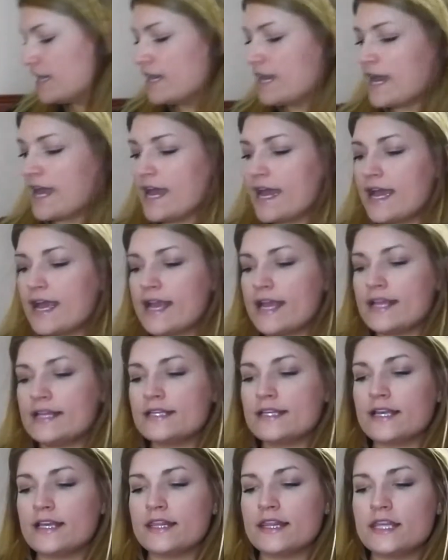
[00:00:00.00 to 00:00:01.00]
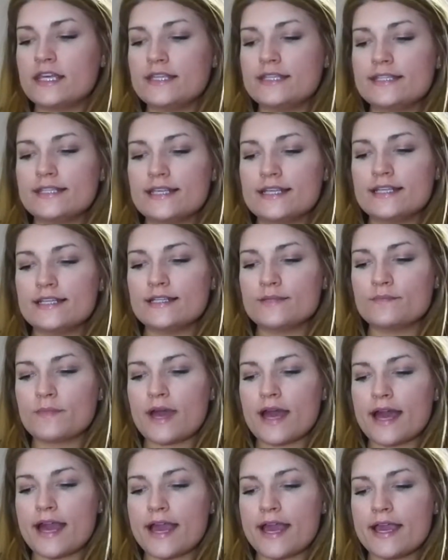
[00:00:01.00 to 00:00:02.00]
And this is
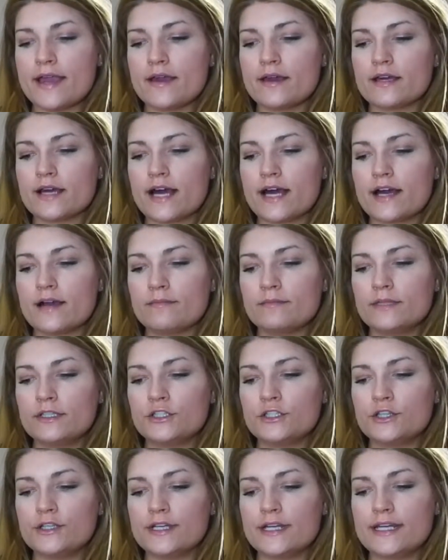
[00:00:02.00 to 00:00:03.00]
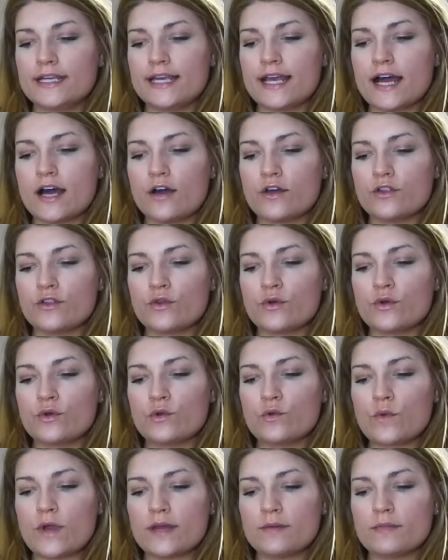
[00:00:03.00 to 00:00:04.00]
my Maternity Health Total
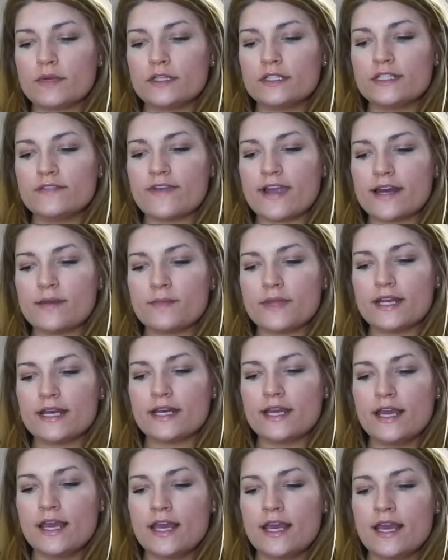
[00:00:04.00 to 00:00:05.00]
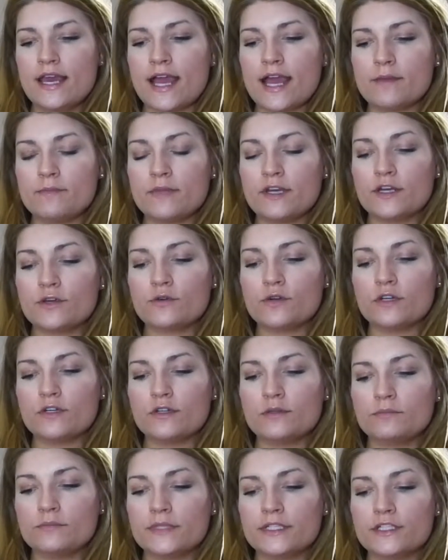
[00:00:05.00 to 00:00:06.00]
One multivitamin and
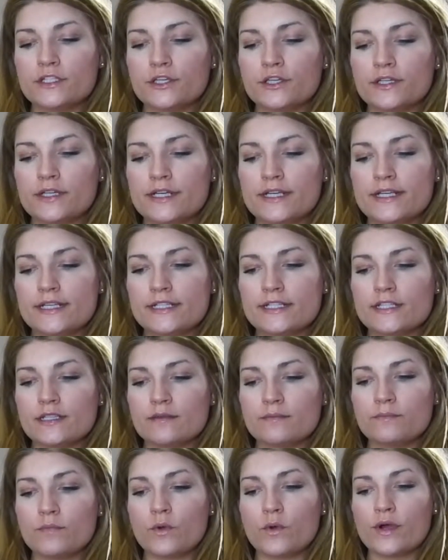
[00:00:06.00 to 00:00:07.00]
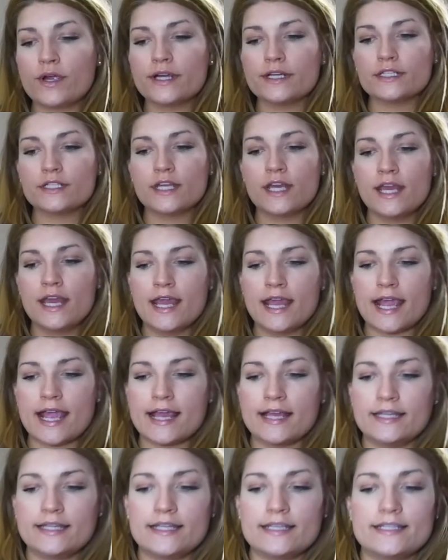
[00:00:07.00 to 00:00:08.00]
mineral maternity support,
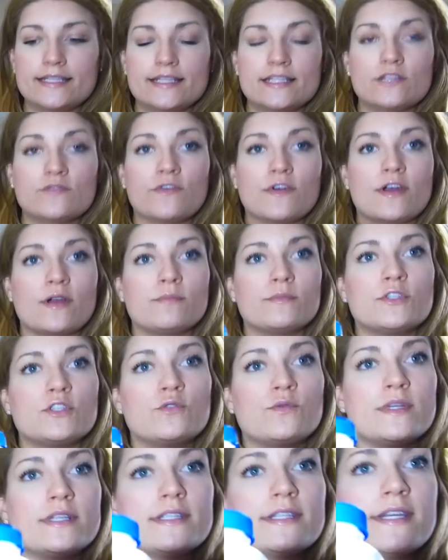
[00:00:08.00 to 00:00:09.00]
and this is from Swiss